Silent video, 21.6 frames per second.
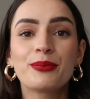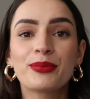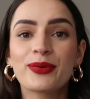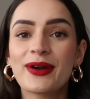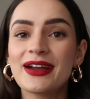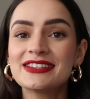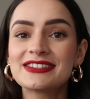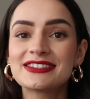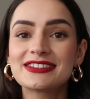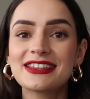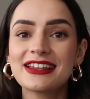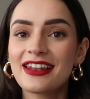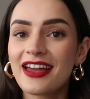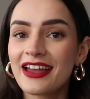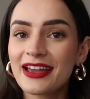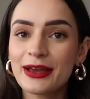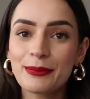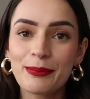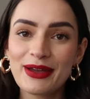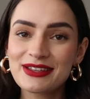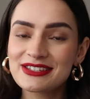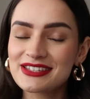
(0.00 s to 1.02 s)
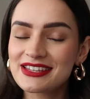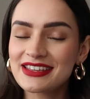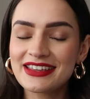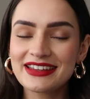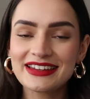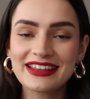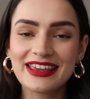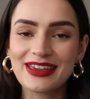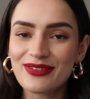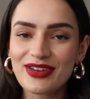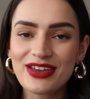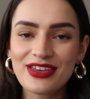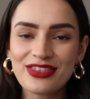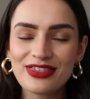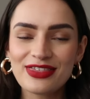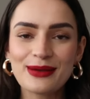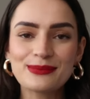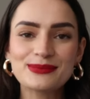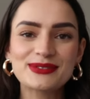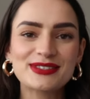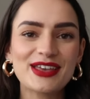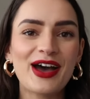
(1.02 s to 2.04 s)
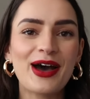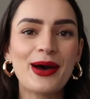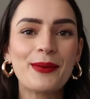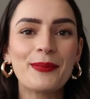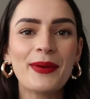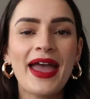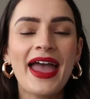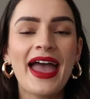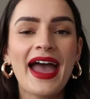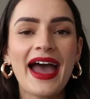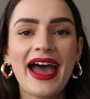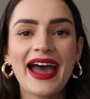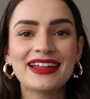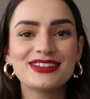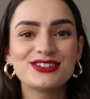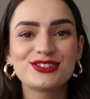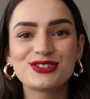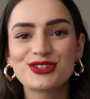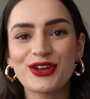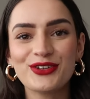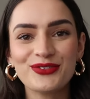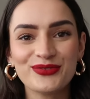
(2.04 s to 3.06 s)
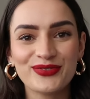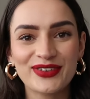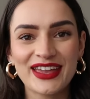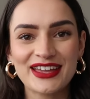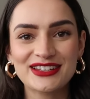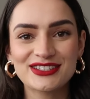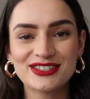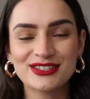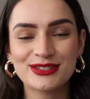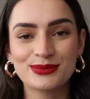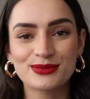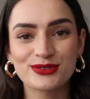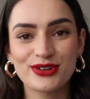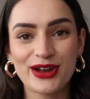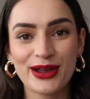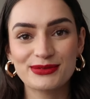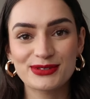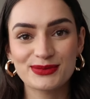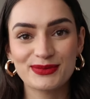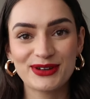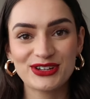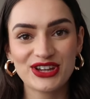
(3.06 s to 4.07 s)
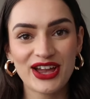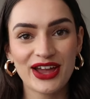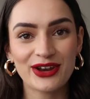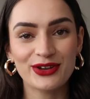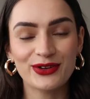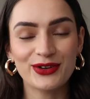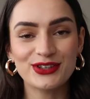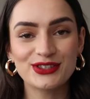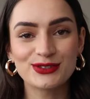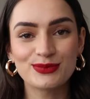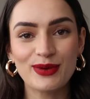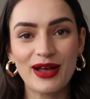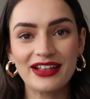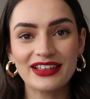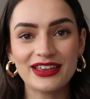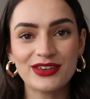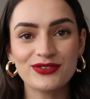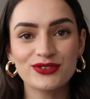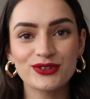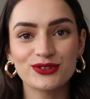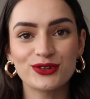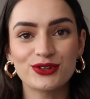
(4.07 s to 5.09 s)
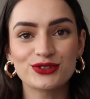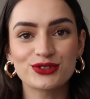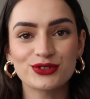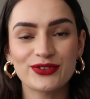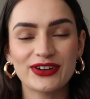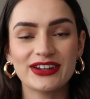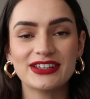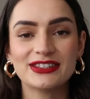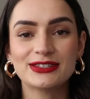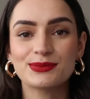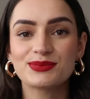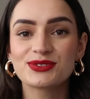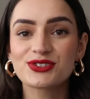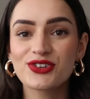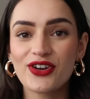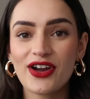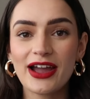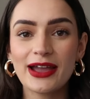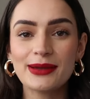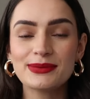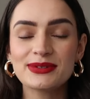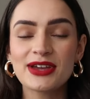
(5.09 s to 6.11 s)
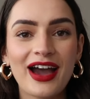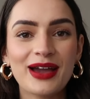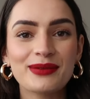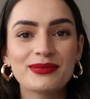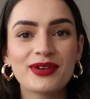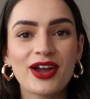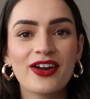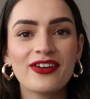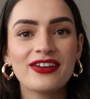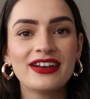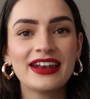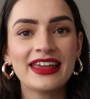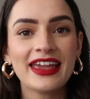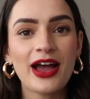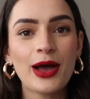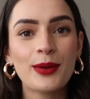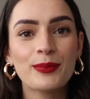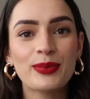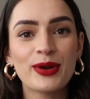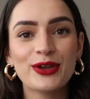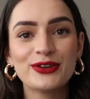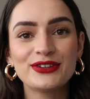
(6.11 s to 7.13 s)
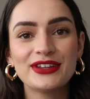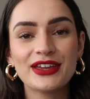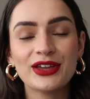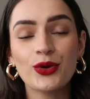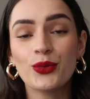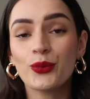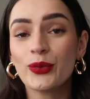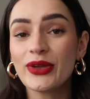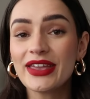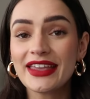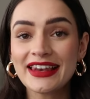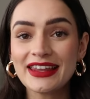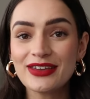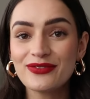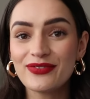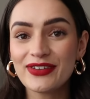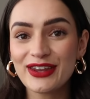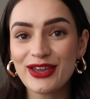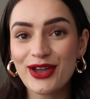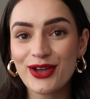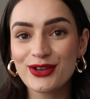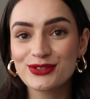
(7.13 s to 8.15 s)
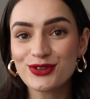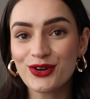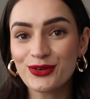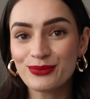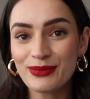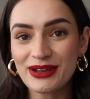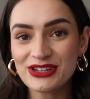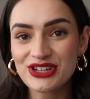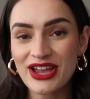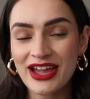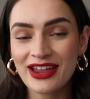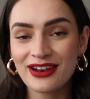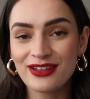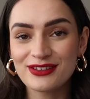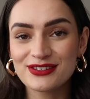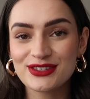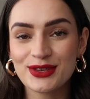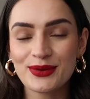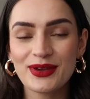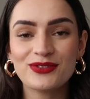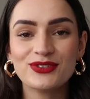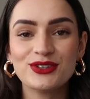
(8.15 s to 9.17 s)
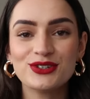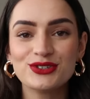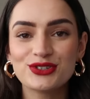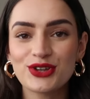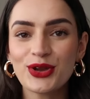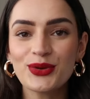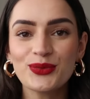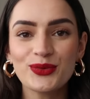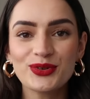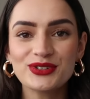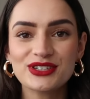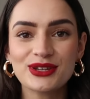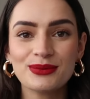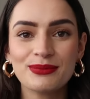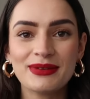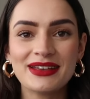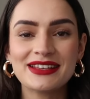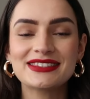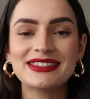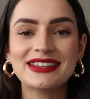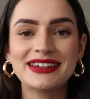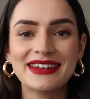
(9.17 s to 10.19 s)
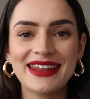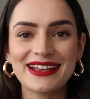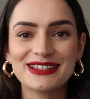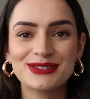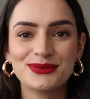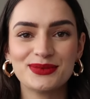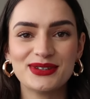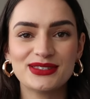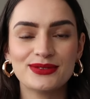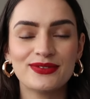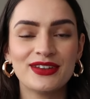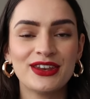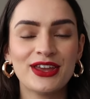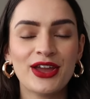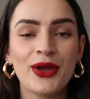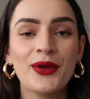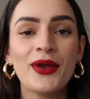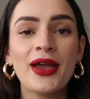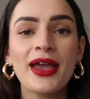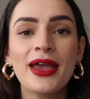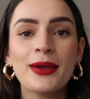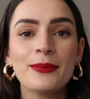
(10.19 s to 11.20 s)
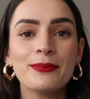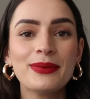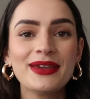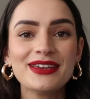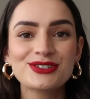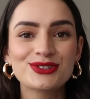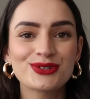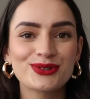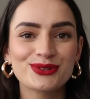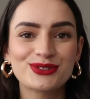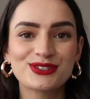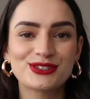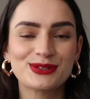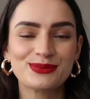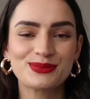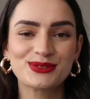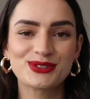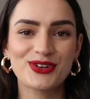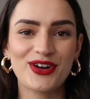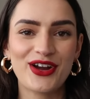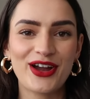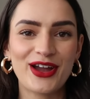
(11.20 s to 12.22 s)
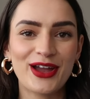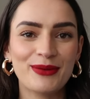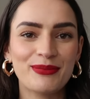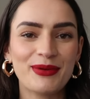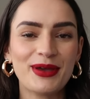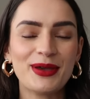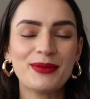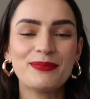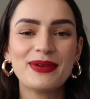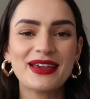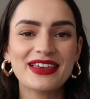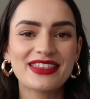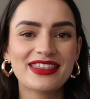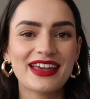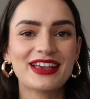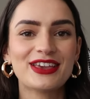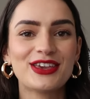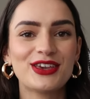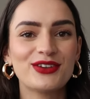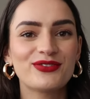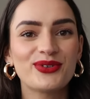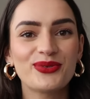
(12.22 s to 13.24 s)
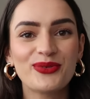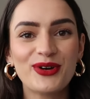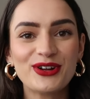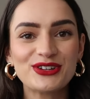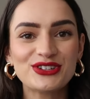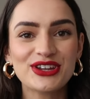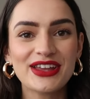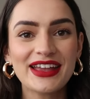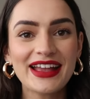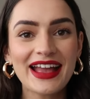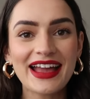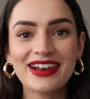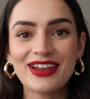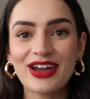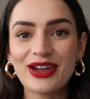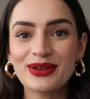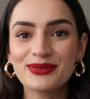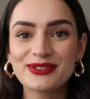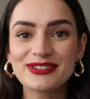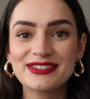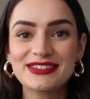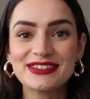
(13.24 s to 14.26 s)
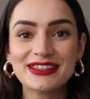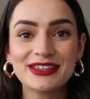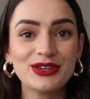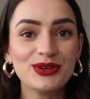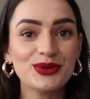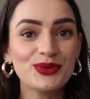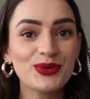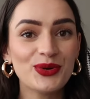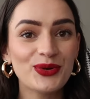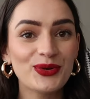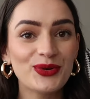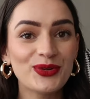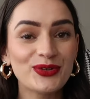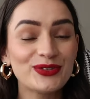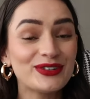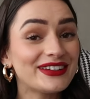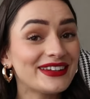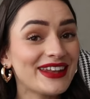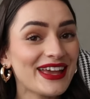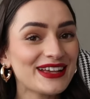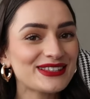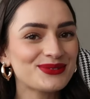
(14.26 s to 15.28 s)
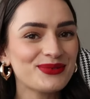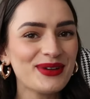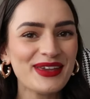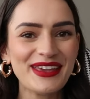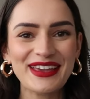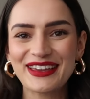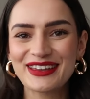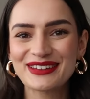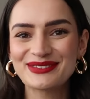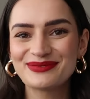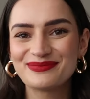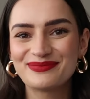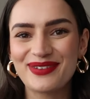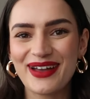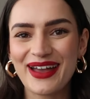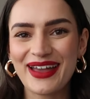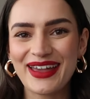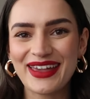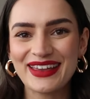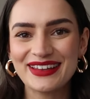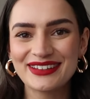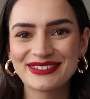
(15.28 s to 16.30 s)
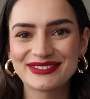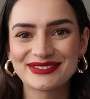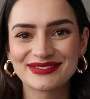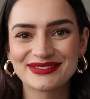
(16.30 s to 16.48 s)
press the like button, give it a thumbs up, and don't forget to subscribe to my channel as well if you're not already subscribed. I'm currently uploading weekly videos on my channel, so if you don't want to miss next week's video, be sure to subscribe. A big thank you for watching, and I will see you all next week. Bye.